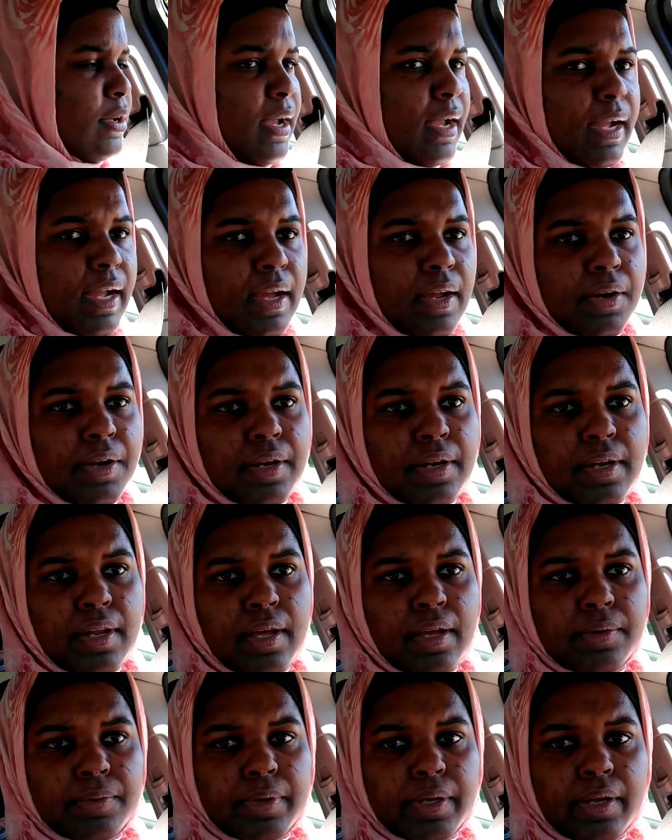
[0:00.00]
hang out a
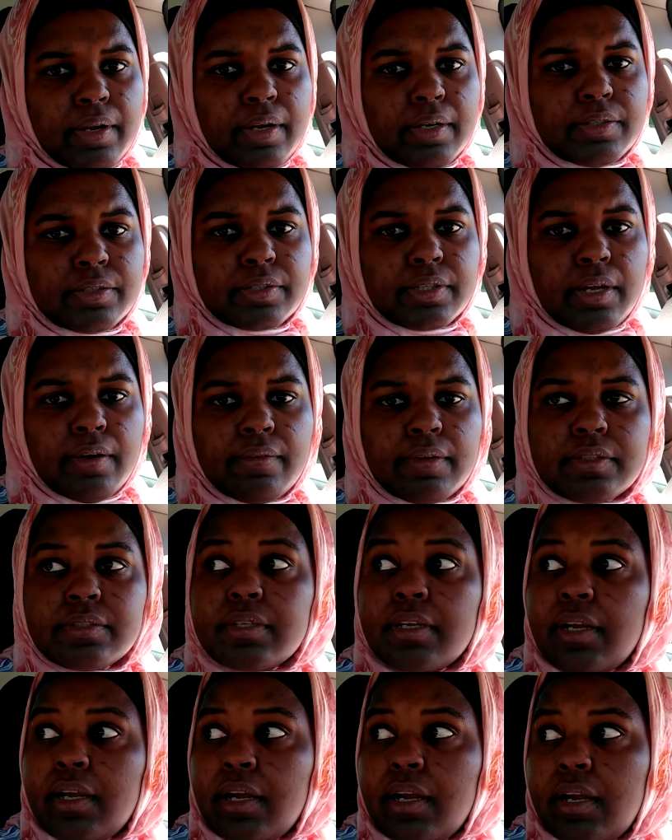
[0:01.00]
lot with her, and she covers
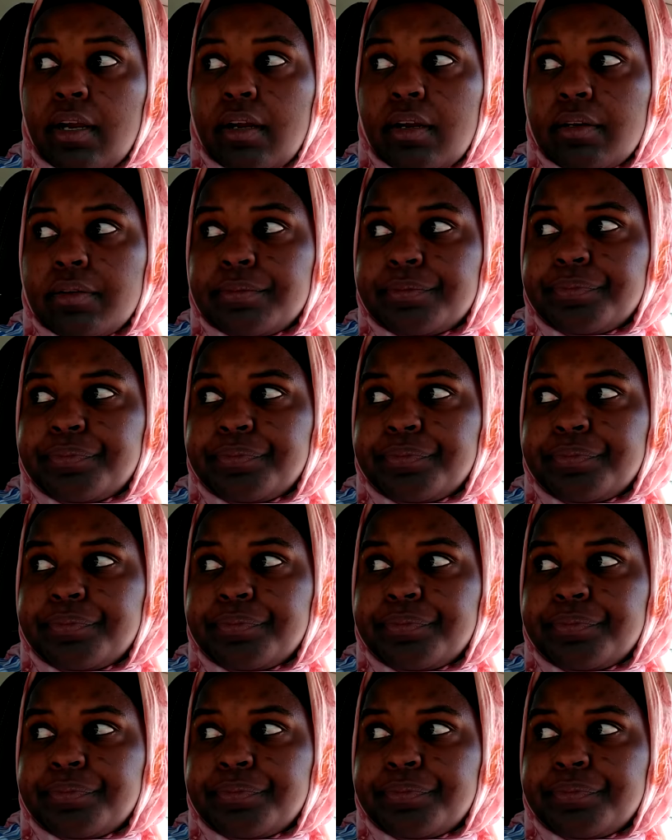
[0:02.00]
her hair,